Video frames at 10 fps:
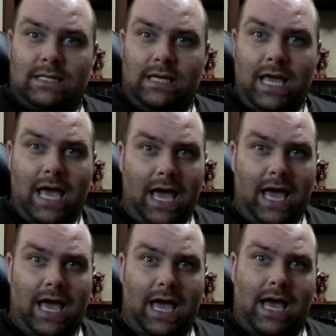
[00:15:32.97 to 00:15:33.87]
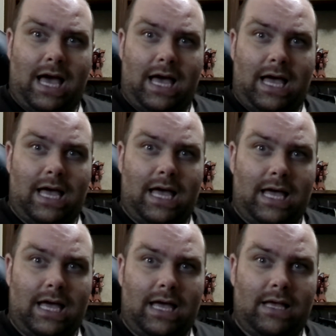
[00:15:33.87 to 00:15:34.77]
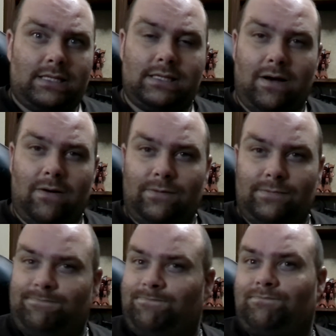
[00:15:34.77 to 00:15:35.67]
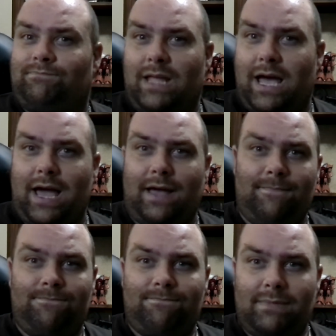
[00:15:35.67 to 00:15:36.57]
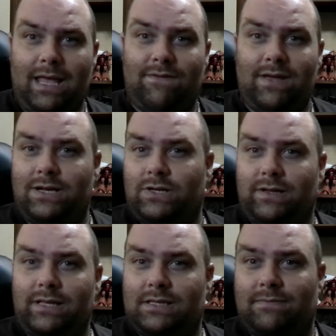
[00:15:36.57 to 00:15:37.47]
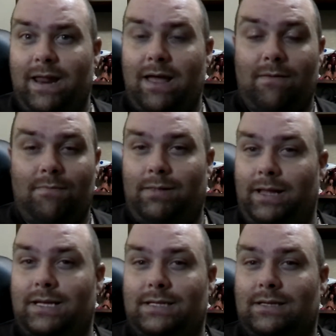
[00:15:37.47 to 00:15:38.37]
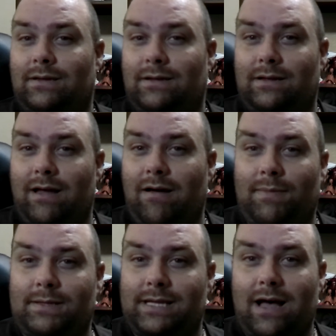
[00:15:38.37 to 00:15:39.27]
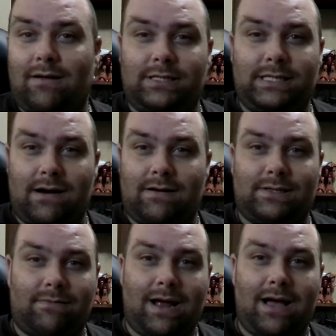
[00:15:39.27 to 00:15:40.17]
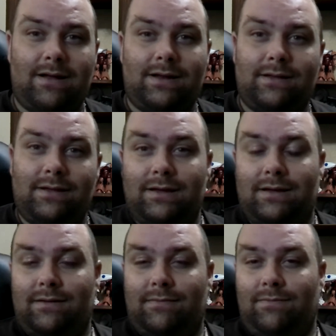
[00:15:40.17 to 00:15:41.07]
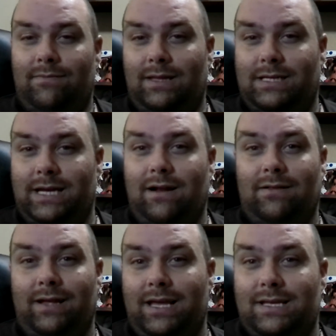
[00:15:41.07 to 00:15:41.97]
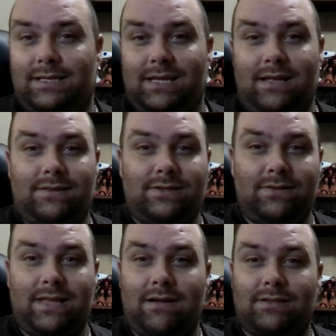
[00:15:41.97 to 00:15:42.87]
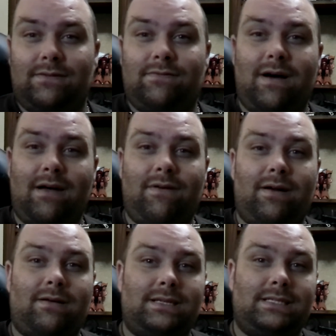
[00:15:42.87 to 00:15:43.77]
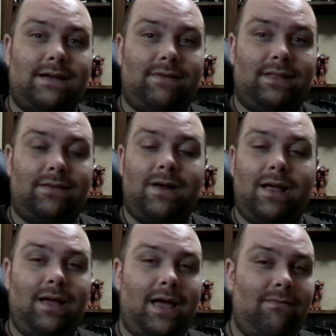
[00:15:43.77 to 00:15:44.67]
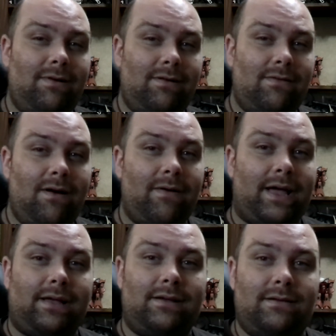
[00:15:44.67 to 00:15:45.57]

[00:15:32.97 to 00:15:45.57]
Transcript: Yeah. So, hey, if you enjoyed this video, please help us out, share us around. The channel is at 2,573 and we're growing.